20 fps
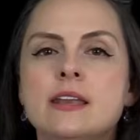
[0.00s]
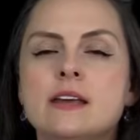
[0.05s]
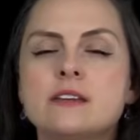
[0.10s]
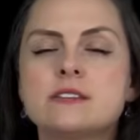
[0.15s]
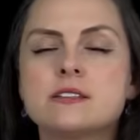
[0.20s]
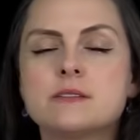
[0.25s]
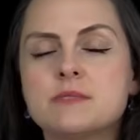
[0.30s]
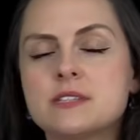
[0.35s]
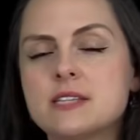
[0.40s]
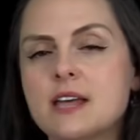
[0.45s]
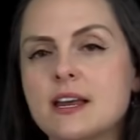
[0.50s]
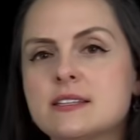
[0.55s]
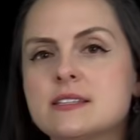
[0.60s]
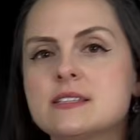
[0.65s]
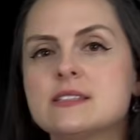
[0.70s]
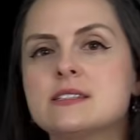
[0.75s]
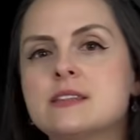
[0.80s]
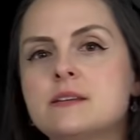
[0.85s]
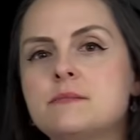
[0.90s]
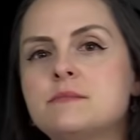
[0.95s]
Now, some
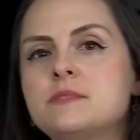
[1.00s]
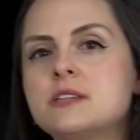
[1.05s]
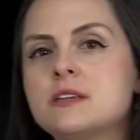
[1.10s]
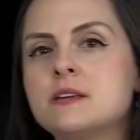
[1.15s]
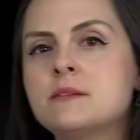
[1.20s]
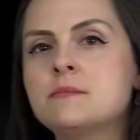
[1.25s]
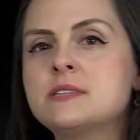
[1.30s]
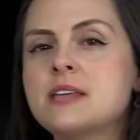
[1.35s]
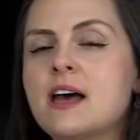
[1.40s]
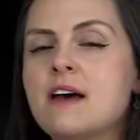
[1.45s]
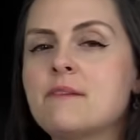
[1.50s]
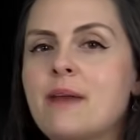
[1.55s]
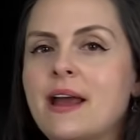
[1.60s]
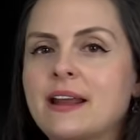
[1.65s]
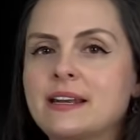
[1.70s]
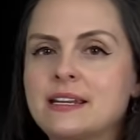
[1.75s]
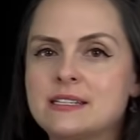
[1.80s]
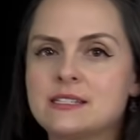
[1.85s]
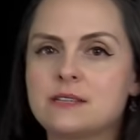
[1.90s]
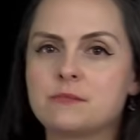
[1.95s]
signs and symptoms of
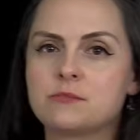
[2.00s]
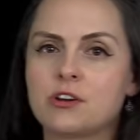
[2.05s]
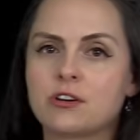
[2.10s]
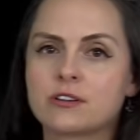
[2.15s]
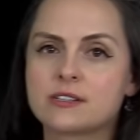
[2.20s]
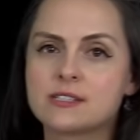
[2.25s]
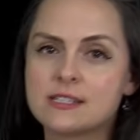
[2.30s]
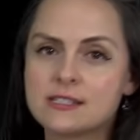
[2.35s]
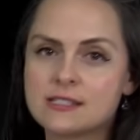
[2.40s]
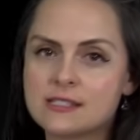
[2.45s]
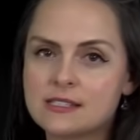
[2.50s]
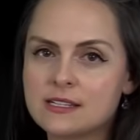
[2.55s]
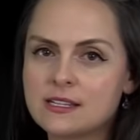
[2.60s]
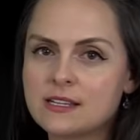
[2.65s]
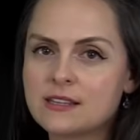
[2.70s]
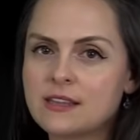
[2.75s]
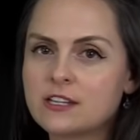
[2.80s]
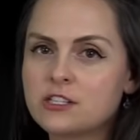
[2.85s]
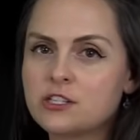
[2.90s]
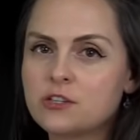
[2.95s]
magnesium
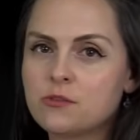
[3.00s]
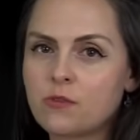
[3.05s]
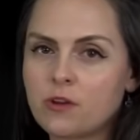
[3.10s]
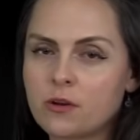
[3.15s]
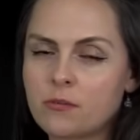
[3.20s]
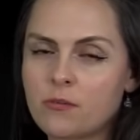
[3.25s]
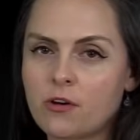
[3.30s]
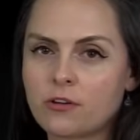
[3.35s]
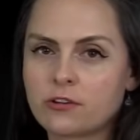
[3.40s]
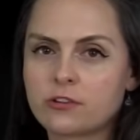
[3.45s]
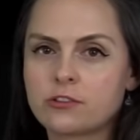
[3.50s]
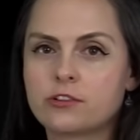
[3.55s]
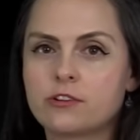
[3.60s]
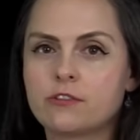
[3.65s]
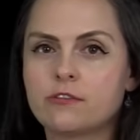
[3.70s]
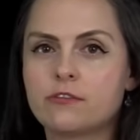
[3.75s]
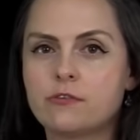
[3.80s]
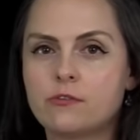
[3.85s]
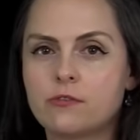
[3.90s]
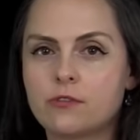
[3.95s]
toxicity that you want to
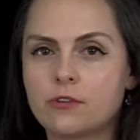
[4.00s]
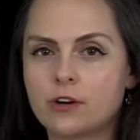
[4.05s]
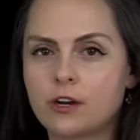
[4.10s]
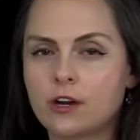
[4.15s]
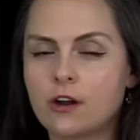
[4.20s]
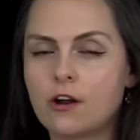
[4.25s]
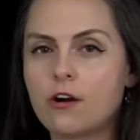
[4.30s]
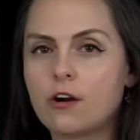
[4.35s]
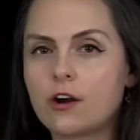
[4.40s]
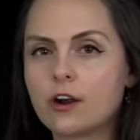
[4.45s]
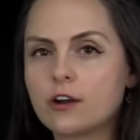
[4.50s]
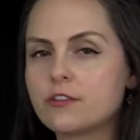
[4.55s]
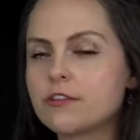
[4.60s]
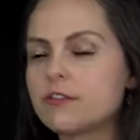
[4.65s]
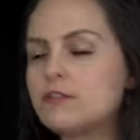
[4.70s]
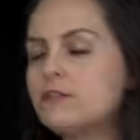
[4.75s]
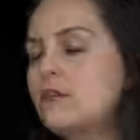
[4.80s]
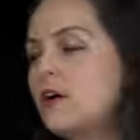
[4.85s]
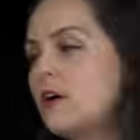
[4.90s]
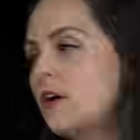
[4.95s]
monitor for are
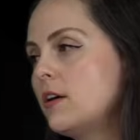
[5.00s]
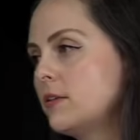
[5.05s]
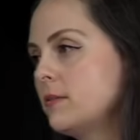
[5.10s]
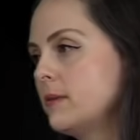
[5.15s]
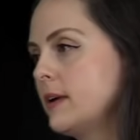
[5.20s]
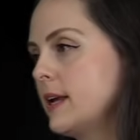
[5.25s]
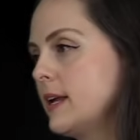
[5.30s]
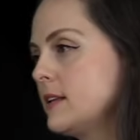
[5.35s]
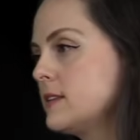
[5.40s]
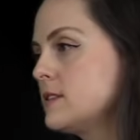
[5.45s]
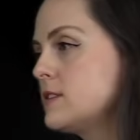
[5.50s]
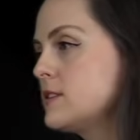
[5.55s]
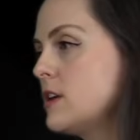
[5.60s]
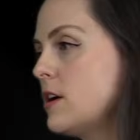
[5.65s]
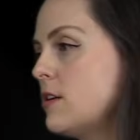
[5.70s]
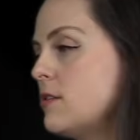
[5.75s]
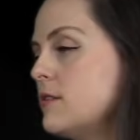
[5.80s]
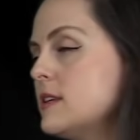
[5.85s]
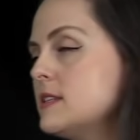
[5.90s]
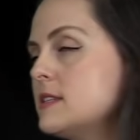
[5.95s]
the following.
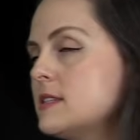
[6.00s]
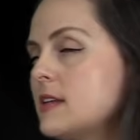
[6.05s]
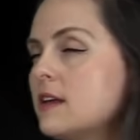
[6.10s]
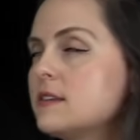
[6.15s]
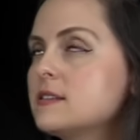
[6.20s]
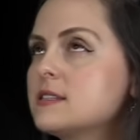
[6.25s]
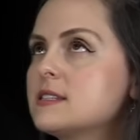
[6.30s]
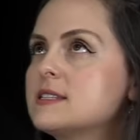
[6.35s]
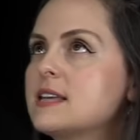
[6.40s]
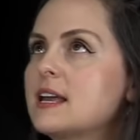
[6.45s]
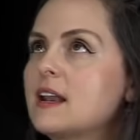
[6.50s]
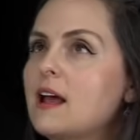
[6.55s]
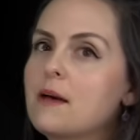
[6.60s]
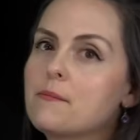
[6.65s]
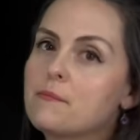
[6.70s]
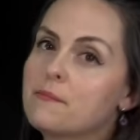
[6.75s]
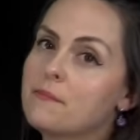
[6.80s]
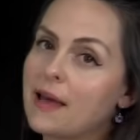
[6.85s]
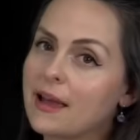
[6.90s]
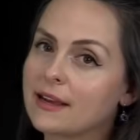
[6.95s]
So this tells us
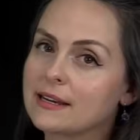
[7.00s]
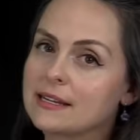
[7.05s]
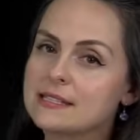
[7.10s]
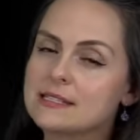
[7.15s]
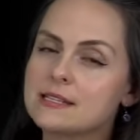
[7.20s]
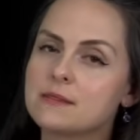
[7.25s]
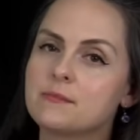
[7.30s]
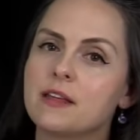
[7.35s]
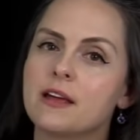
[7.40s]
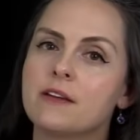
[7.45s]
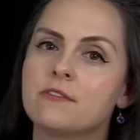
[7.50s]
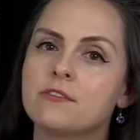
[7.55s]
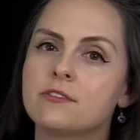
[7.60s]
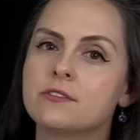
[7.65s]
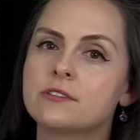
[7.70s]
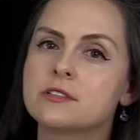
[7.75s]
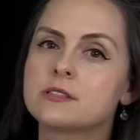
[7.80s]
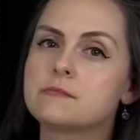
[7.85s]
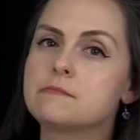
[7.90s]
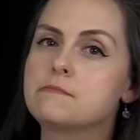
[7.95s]
that magnesium
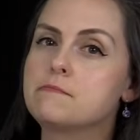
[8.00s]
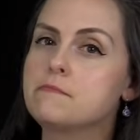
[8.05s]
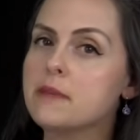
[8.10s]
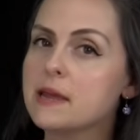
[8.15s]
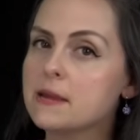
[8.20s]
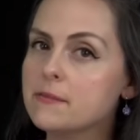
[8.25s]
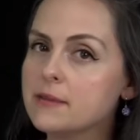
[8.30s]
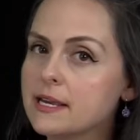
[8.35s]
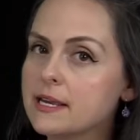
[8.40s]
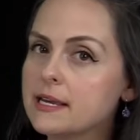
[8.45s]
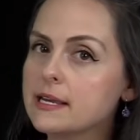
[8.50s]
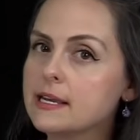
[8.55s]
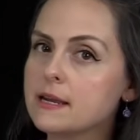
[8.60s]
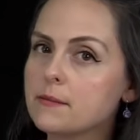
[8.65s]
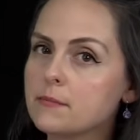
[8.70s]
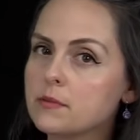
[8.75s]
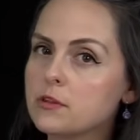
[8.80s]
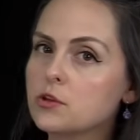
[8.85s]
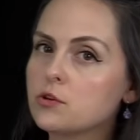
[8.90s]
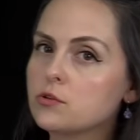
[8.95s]
level is maybe getting
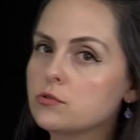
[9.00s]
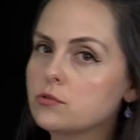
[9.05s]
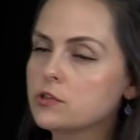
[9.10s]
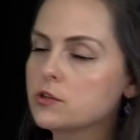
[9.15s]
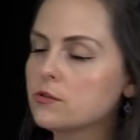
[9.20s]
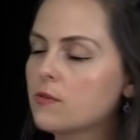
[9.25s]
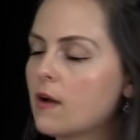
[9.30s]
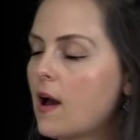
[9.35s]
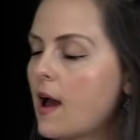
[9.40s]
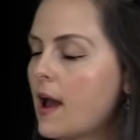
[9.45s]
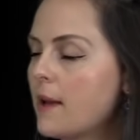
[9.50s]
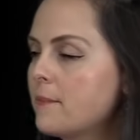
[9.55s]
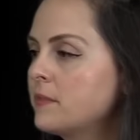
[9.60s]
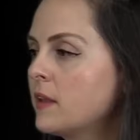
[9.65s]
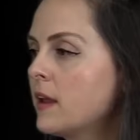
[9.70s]
up a little too high.